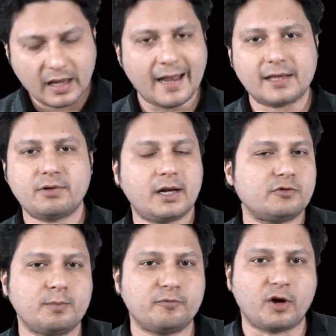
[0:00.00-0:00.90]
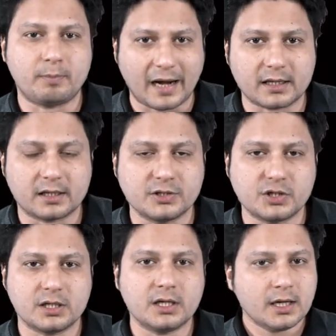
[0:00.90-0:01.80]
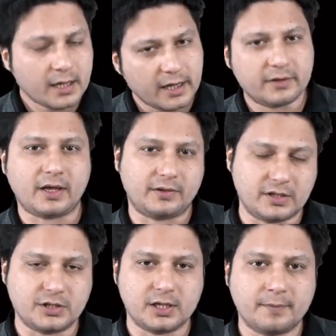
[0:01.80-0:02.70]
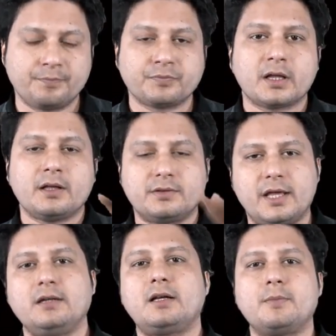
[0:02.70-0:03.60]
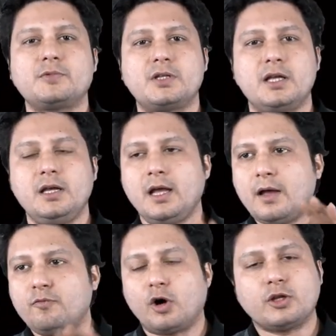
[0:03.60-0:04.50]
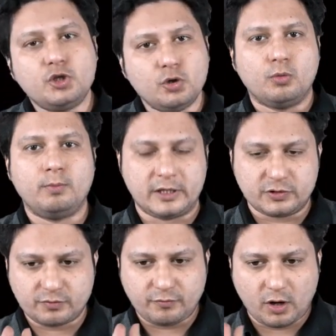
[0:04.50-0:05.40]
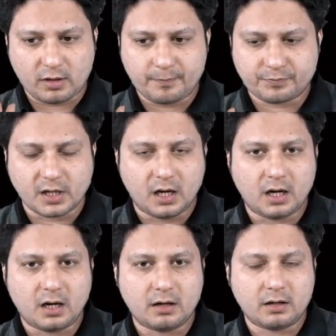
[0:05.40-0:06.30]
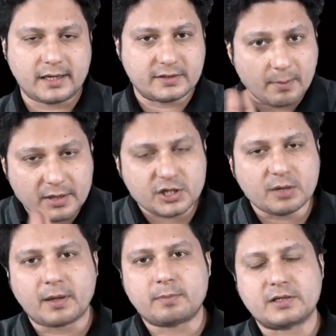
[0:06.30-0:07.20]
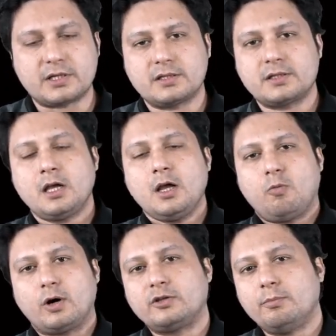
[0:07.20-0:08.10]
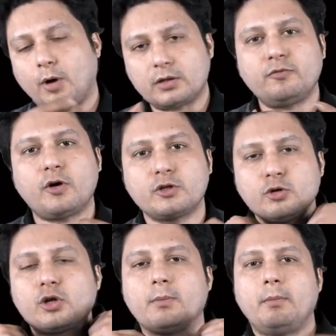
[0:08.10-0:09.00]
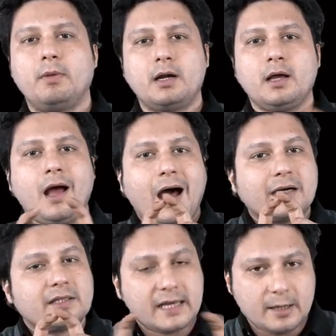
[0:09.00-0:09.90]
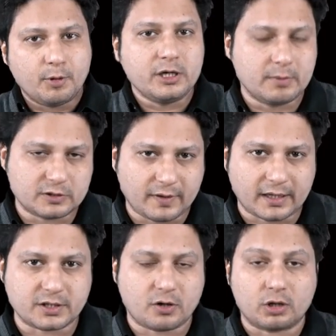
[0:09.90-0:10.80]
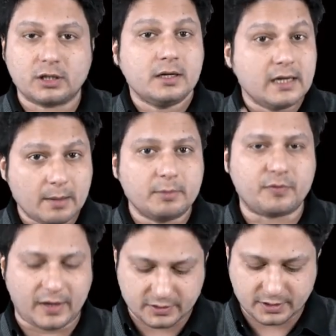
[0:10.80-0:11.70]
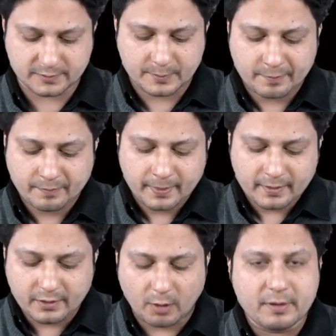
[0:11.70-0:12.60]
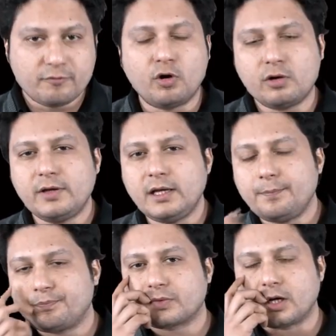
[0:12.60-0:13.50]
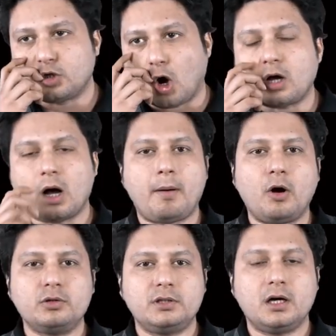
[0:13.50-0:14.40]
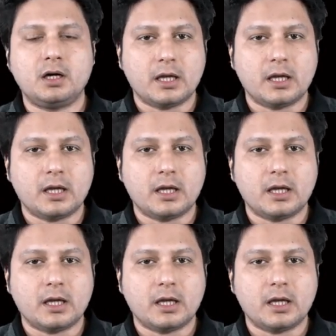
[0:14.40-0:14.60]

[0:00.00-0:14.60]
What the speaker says: as well as for bladder injury is essential. Then comes the, for you, means for examination purposes, what is important for you to remember are the eponymous fracture or the named fractures. Now, before we talk about the